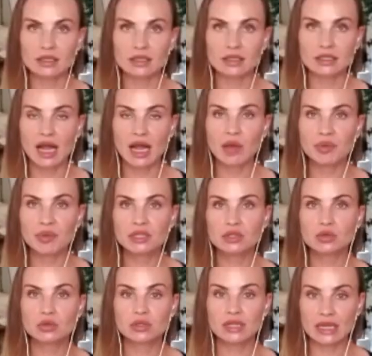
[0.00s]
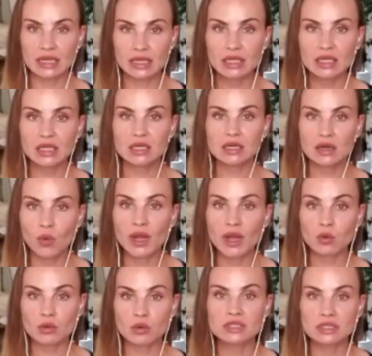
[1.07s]
I picked Kundalini when I
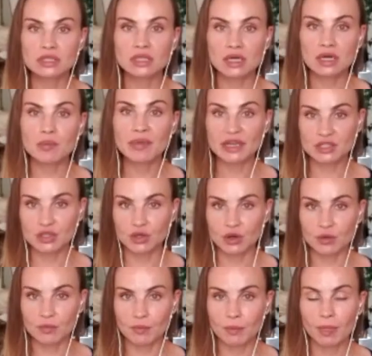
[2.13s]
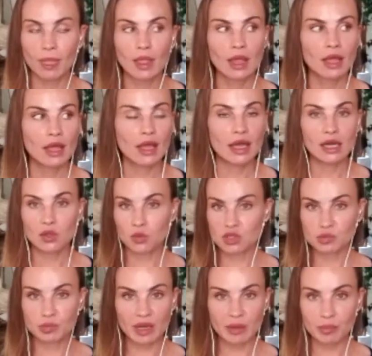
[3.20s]
was in Mexico. And it was
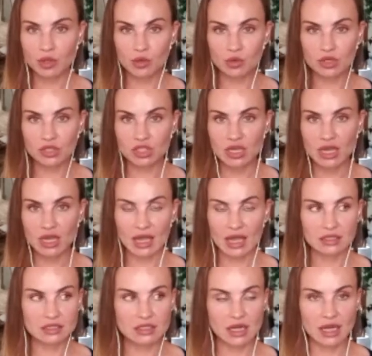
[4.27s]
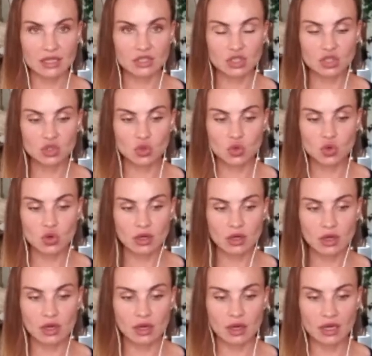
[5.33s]
by pure chance. I saw
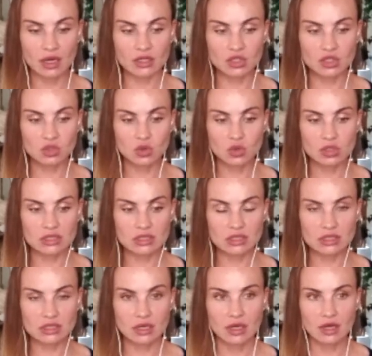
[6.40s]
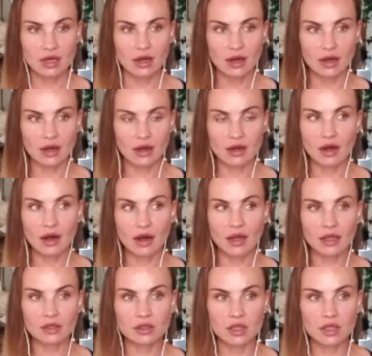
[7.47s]
this guy,
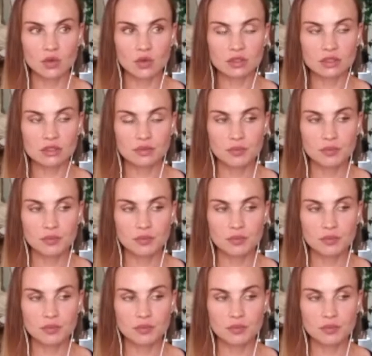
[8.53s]
and he was